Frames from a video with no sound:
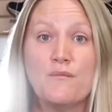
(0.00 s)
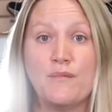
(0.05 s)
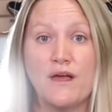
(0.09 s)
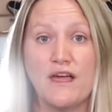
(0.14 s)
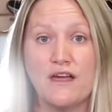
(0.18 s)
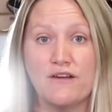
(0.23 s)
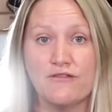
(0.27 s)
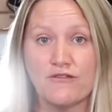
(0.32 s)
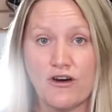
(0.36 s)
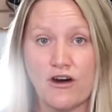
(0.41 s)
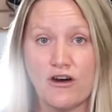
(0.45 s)

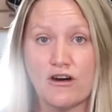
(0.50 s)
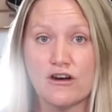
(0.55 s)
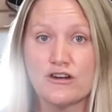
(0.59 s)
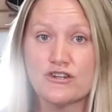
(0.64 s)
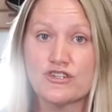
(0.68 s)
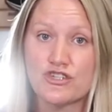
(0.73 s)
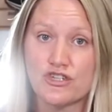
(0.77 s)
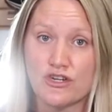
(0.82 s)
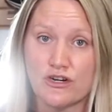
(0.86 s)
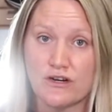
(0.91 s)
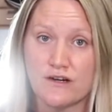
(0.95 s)
pay for our
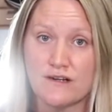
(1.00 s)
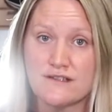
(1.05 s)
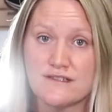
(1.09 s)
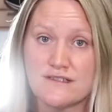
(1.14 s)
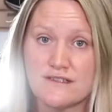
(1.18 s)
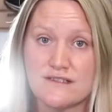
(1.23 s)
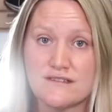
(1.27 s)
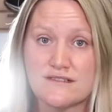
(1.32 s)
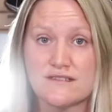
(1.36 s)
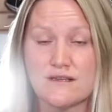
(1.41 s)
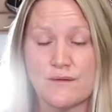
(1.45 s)

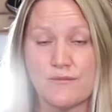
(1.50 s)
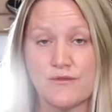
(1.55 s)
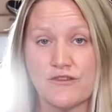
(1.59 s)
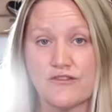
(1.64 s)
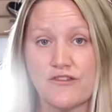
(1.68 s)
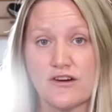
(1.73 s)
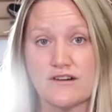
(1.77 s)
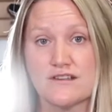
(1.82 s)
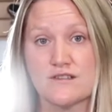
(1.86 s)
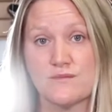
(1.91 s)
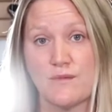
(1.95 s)
insurance and some
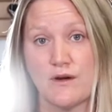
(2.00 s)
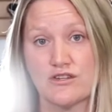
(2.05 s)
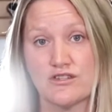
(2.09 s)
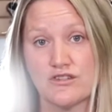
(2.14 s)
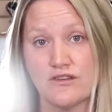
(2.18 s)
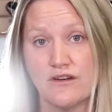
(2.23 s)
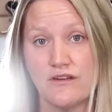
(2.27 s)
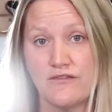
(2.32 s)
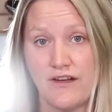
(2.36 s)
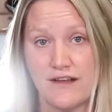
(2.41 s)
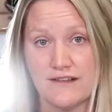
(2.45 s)
of our
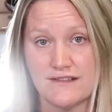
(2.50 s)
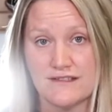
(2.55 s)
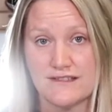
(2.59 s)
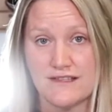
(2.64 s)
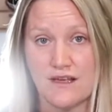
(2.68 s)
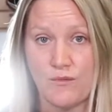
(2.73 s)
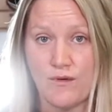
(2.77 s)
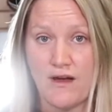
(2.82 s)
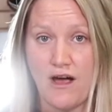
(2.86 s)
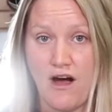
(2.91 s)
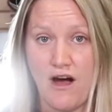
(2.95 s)
special events
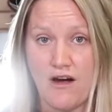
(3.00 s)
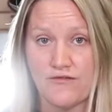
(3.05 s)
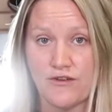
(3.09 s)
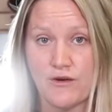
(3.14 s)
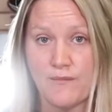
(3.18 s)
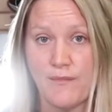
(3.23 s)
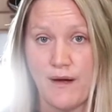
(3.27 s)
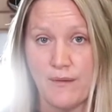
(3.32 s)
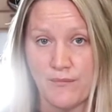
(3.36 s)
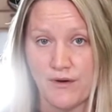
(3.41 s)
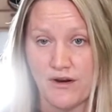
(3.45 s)
that we
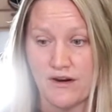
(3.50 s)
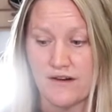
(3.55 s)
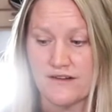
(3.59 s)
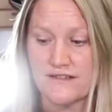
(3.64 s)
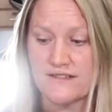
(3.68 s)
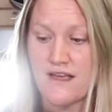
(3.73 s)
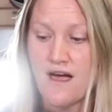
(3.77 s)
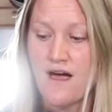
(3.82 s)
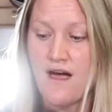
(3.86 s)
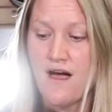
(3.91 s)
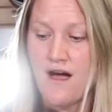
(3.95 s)
offer
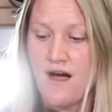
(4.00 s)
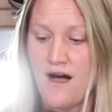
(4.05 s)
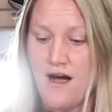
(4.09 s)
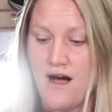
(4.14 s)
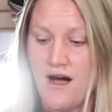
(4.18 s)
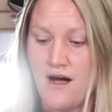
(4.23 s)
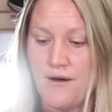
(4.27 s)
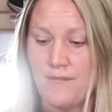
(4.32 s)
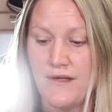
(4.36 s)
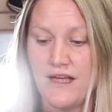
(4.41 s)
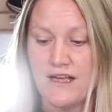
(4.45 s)
members,
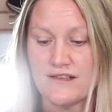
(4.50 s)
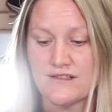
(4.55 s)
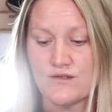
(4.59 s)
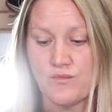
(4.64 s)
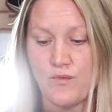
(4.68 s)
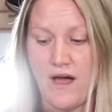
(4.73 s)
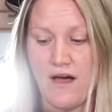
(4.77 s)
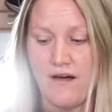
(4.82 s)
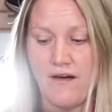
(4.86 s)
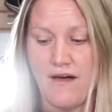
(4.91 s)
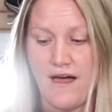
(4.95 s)
um, as
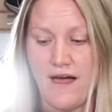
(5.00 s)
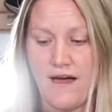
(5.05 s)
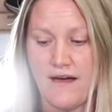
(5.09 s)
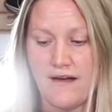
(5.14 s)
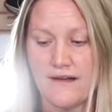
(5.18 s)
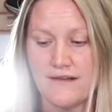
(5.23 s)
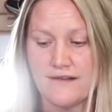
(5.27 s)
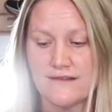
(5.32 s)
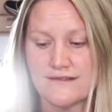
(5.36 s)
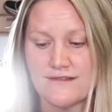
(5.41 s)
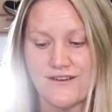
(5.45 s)
well
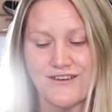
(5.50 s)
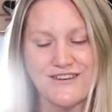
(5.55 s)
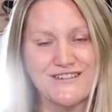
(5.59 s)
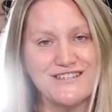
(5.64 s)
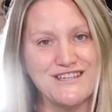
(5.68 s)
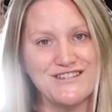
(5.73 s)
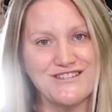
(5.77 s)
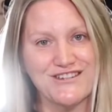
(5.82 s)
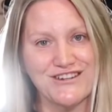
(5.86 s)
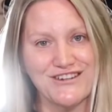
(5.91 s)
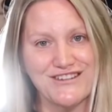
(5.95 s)
as our
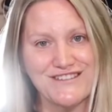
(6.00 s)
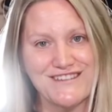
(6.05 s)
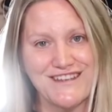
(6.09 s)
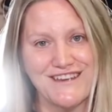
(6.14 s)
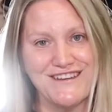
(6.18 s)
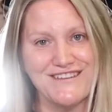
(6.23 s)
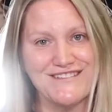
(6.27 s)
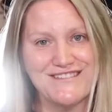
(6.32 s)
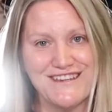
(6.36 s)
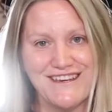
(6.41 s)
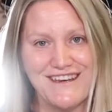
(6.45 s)
t shirts
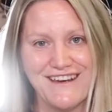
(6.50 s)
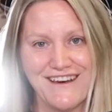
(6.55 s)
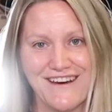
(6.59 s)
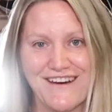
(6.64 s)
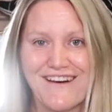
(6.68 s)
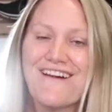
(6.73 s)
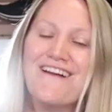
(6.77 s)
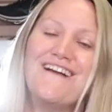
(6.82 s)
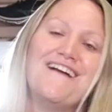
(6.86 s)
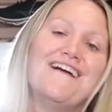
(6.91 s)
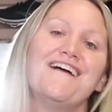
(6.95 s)
that you see
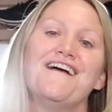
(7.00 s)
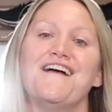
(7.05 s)
here.